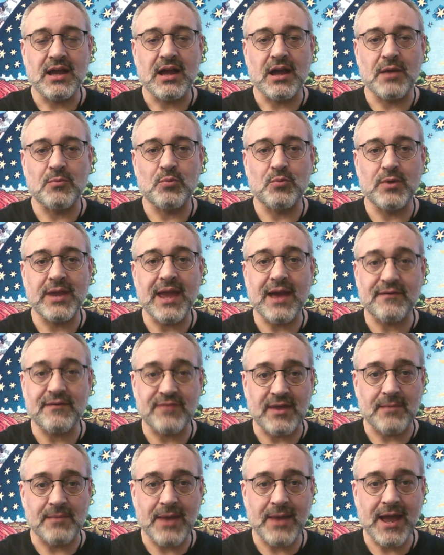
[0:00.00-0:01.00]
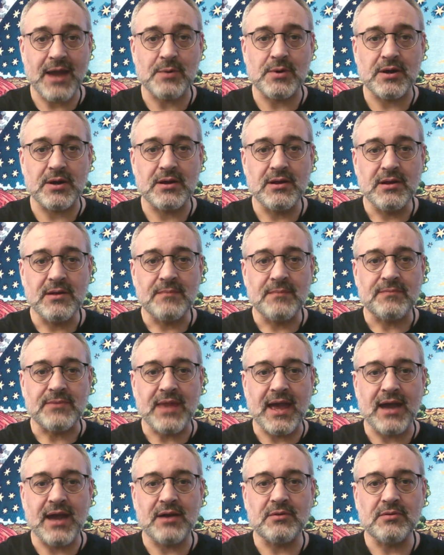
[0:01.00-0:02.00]
We have that power.
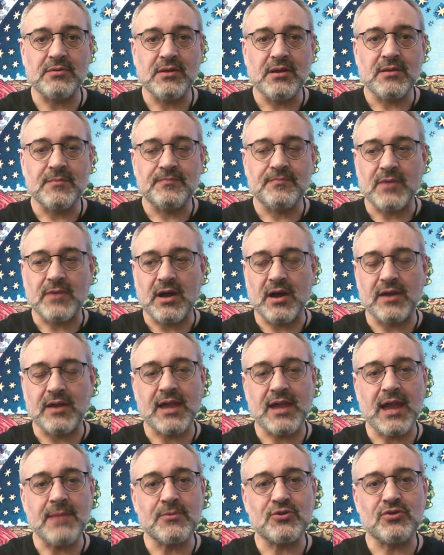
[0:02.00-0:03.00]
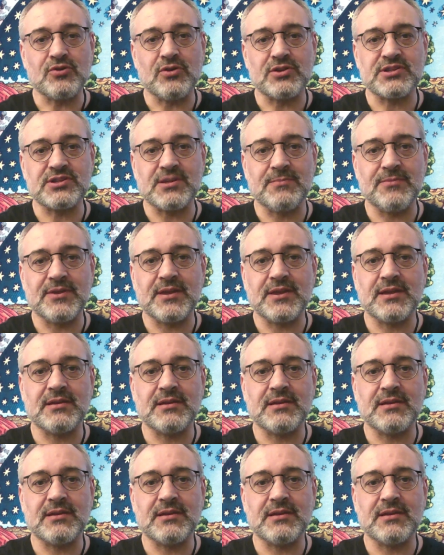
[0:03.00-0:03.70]
Now I came across something